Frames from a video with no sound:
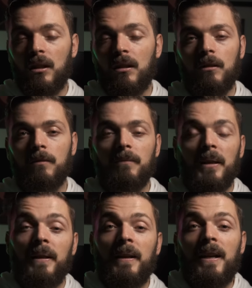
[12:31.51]
I don't
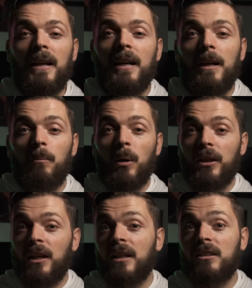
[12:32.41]
know. But
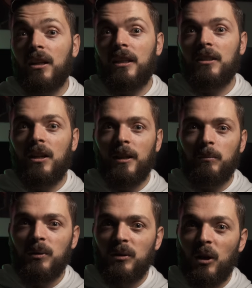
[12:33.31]
yeah, exciting
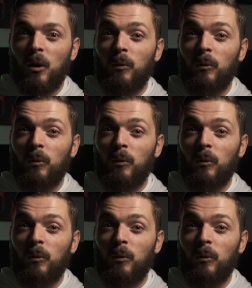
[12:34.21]
times.